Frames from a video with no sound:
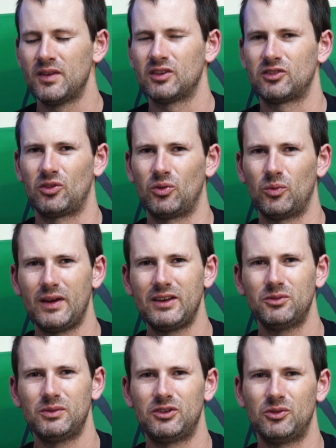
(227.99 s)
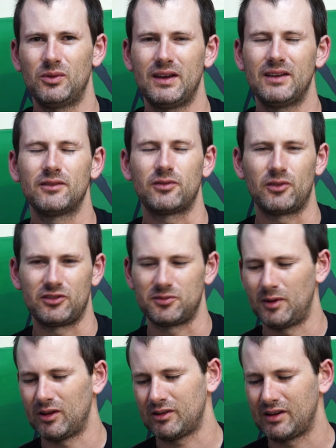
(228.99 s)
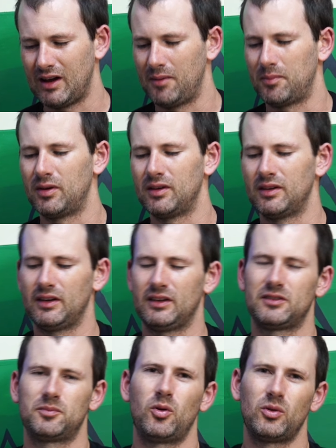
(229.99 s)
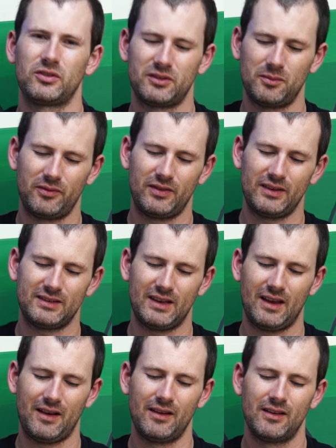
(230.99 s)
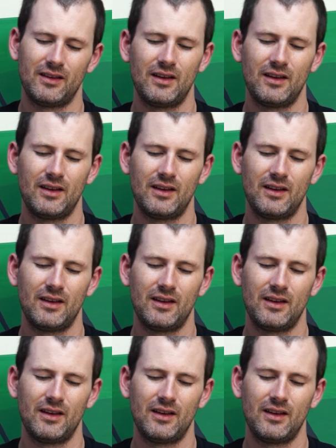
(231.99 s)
So the way you would do it for the smaller cup is pour some of this in,